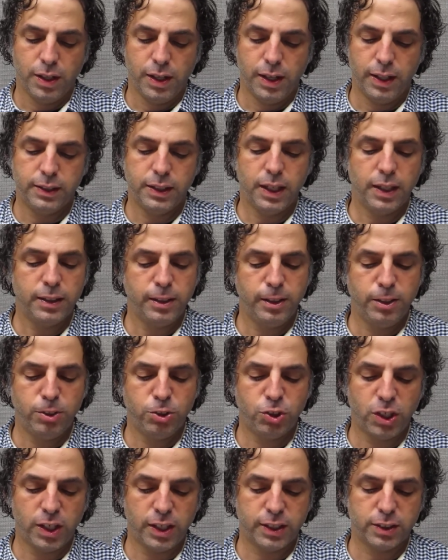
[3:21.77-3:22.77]
a tiny
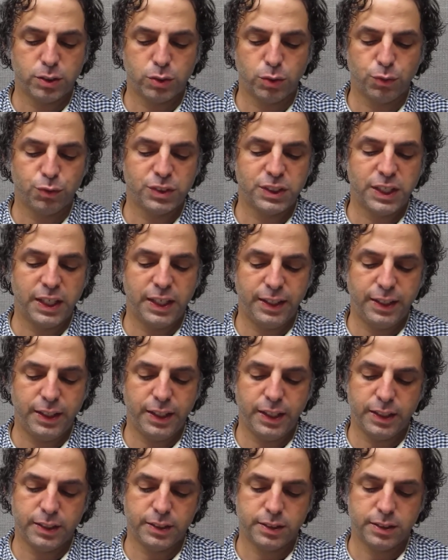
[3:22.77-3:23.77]
chance of saying
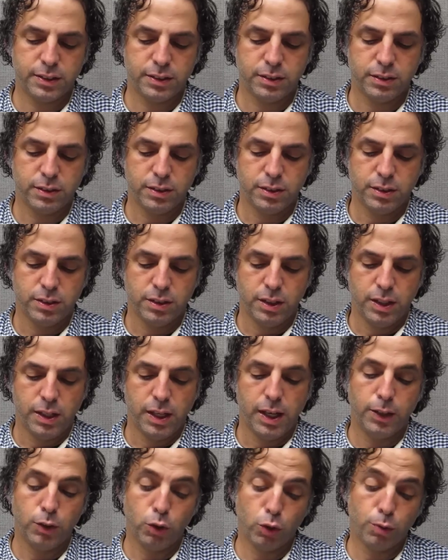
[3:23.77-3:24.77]
yes
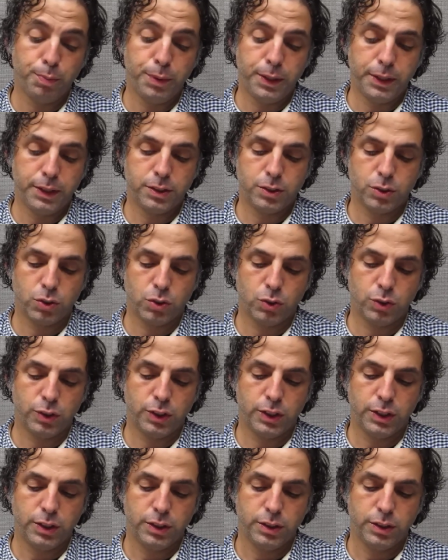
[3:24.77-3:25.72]
and not being sorry.